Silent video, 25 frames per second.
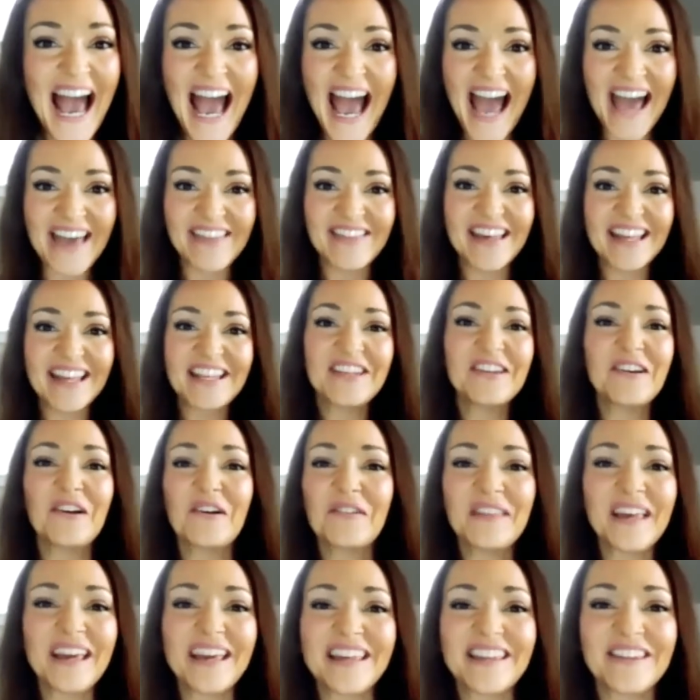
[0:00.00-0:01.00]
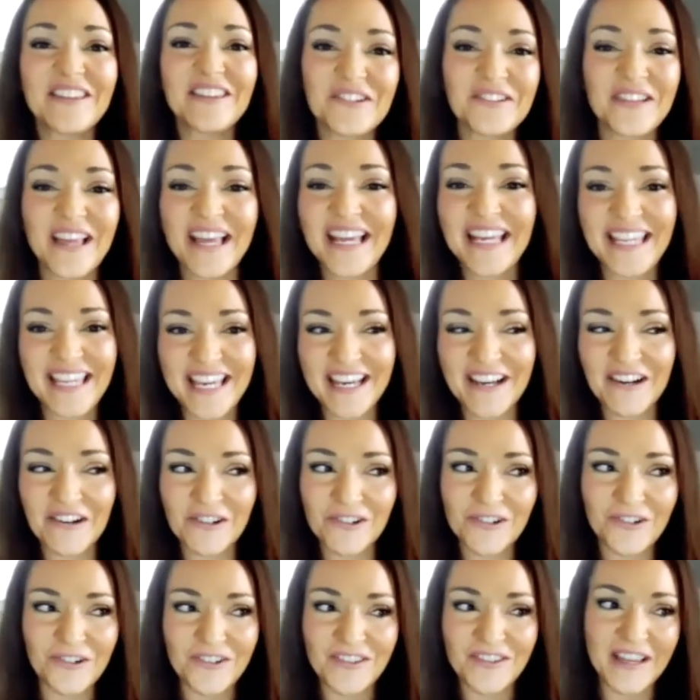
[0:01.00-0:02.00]
And then, you know, they either like
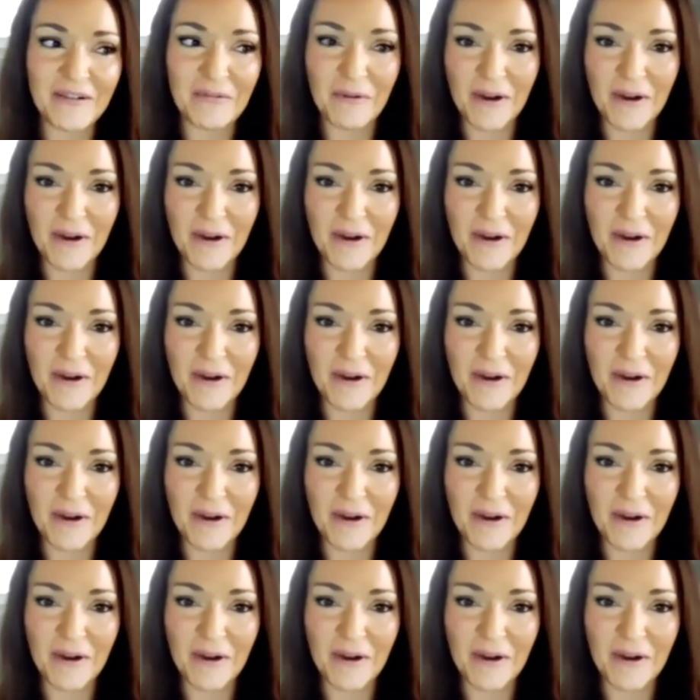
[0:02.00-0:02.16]
giggle or they